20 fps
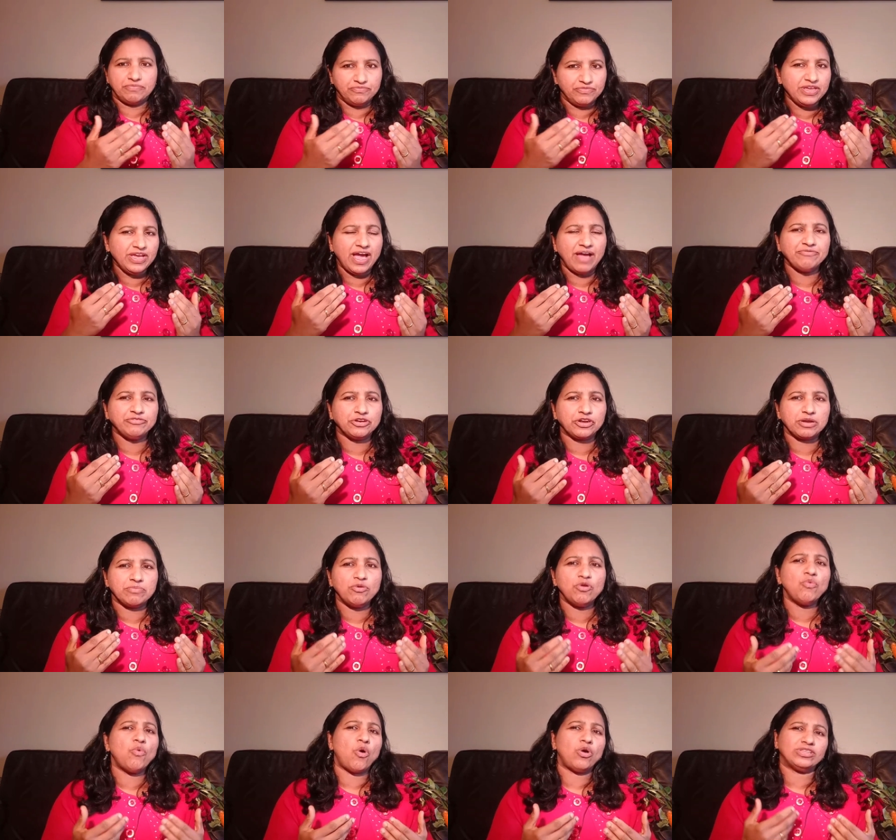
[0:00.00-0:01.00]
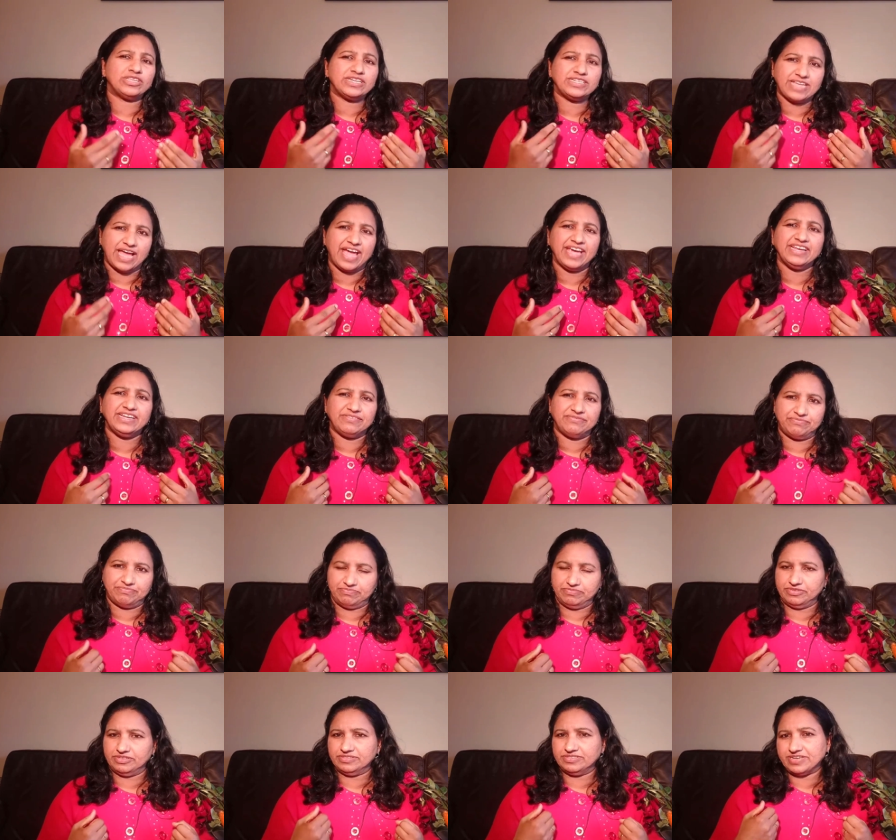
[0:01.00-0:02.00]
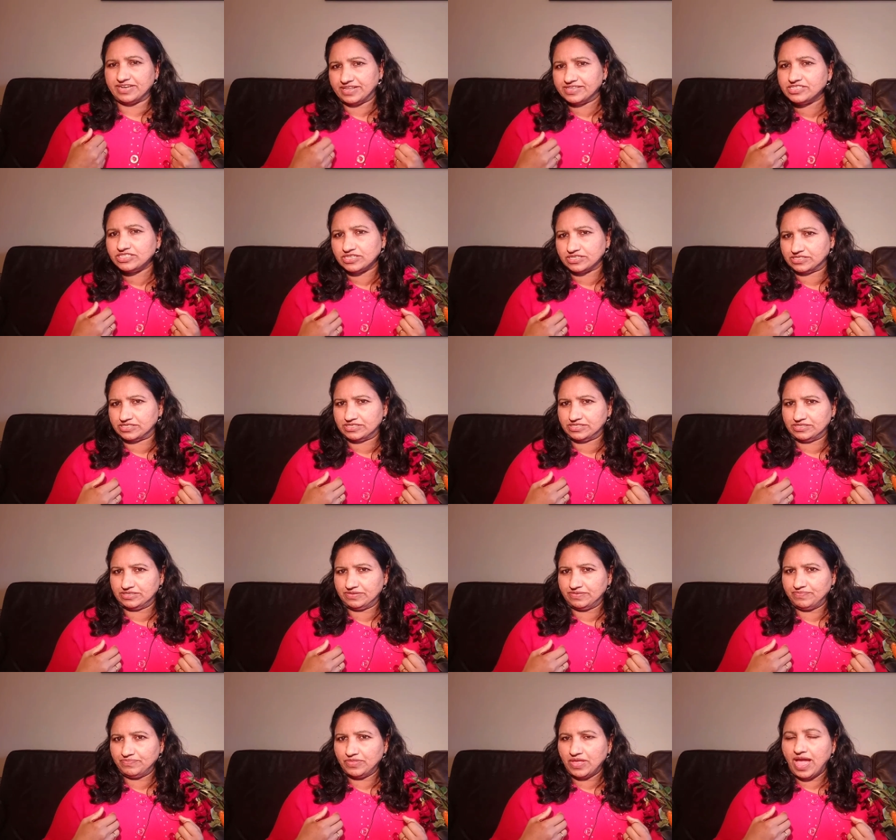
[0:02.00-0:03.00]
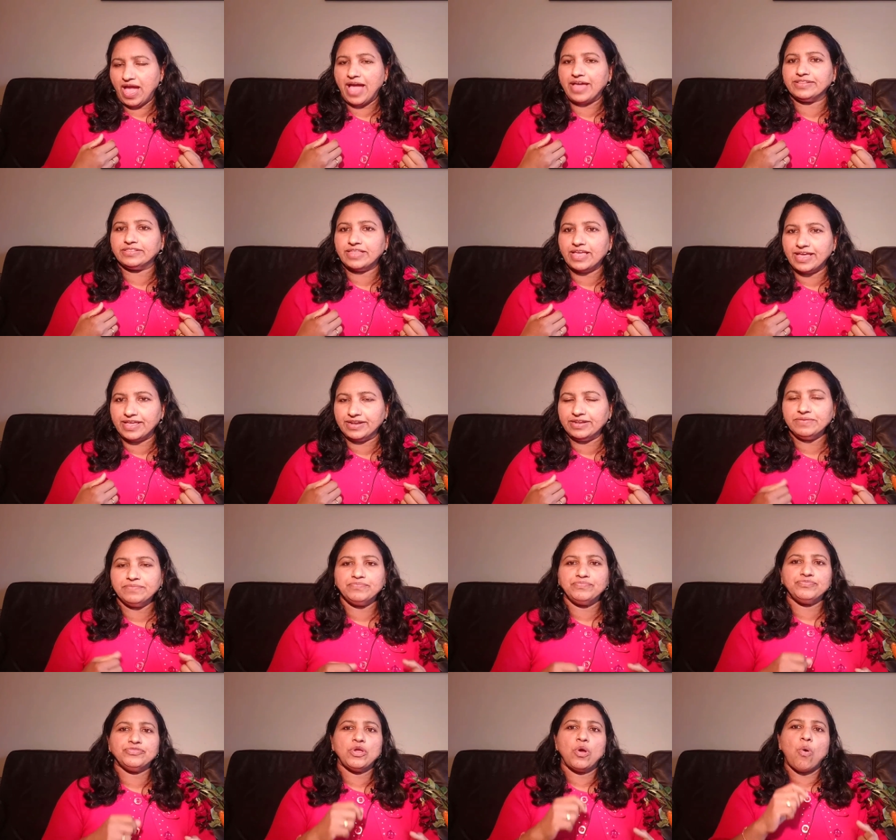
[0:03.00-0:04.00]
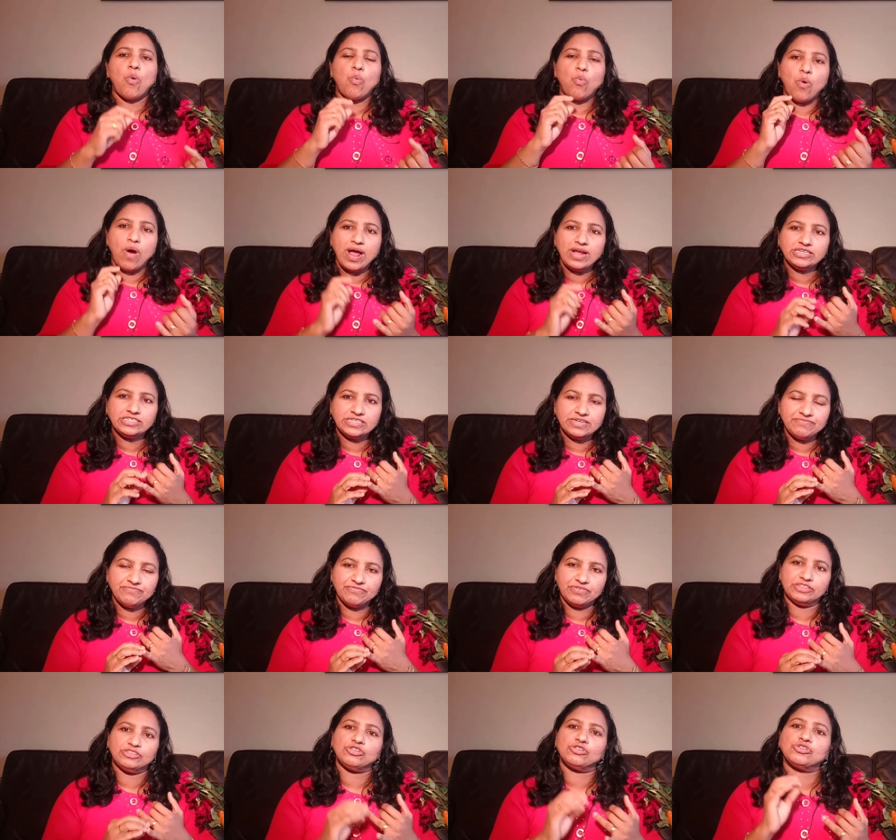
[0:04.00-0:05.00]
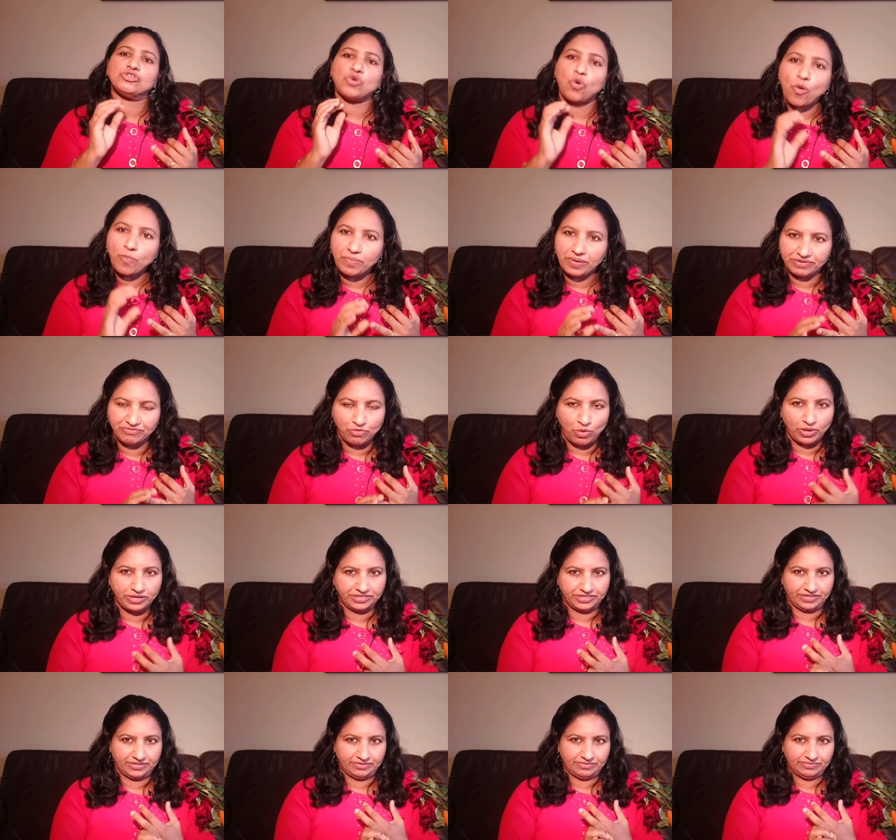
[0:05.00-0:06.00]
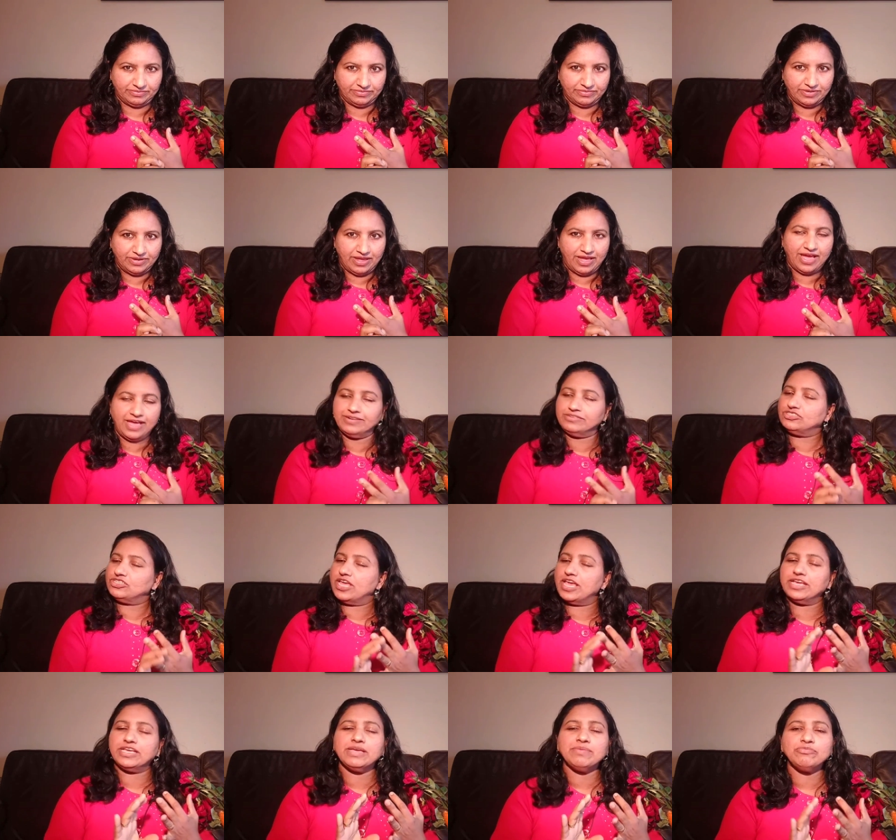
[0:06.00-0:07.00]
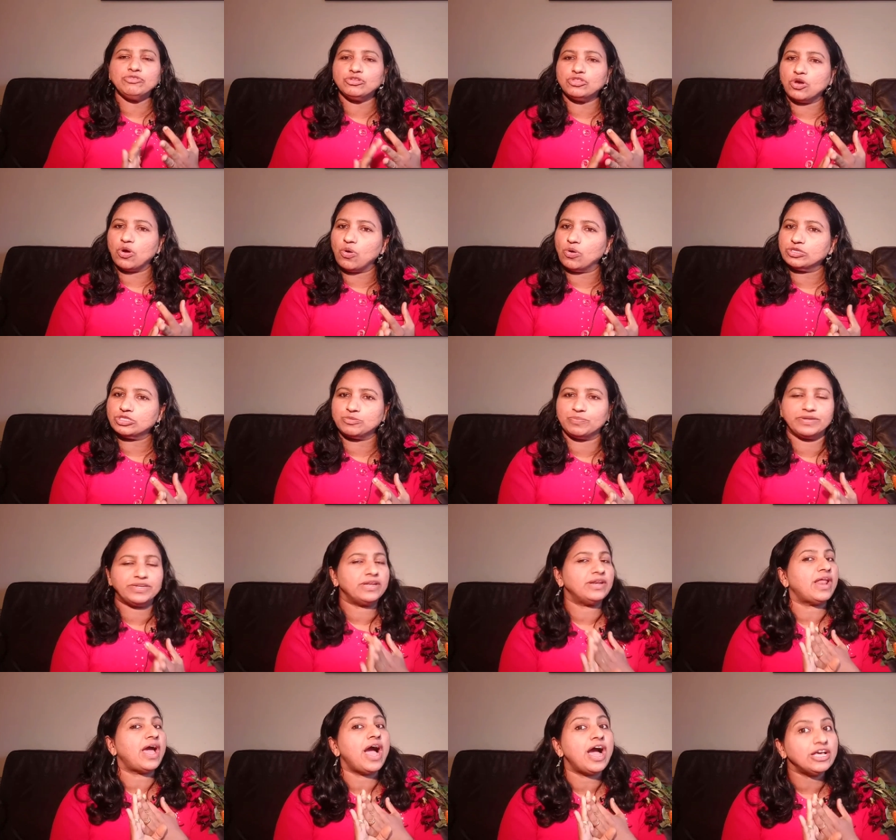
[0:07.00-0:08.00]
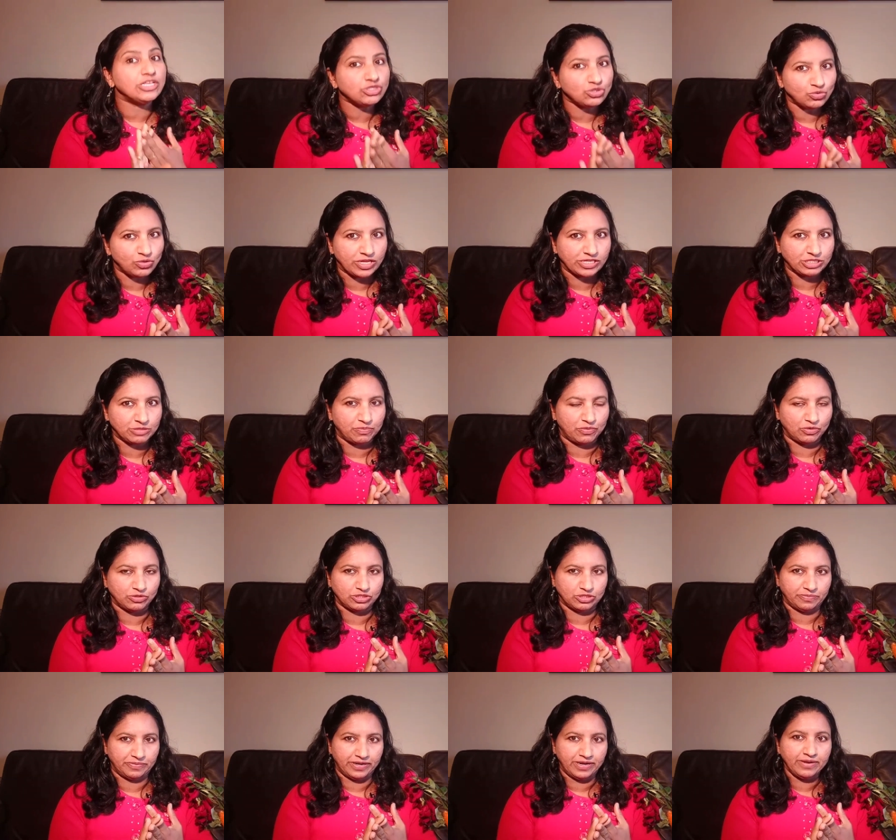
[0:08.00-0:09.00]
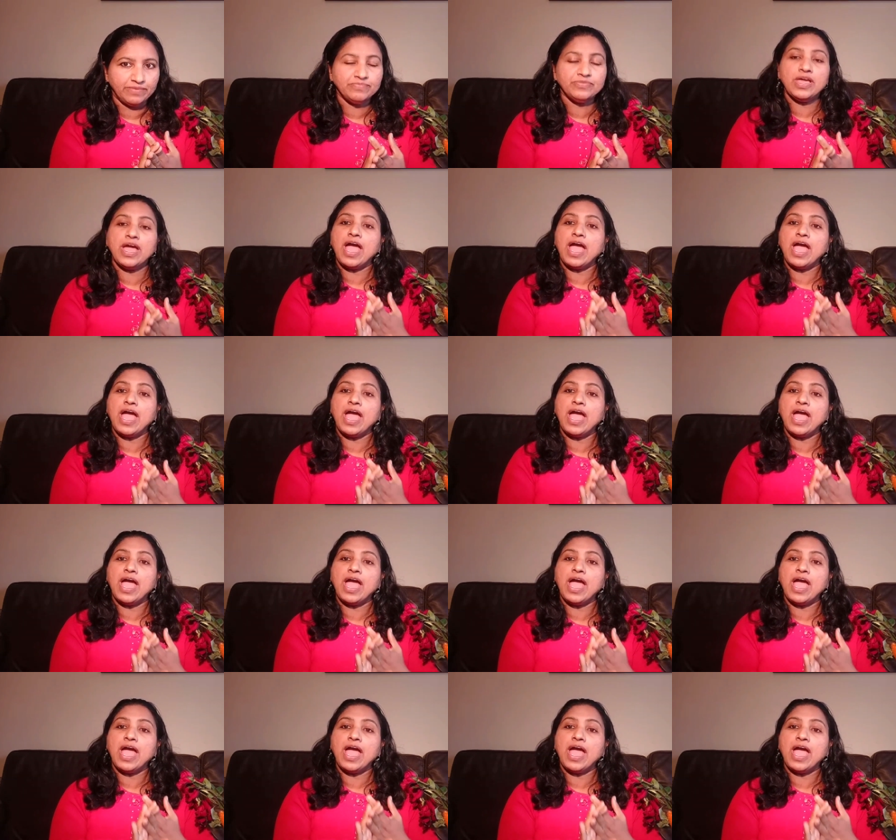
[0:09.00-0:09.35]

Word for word: we have to remove all the tight dresses and then wash him with soap and water and take him to the hospital as soon as possible.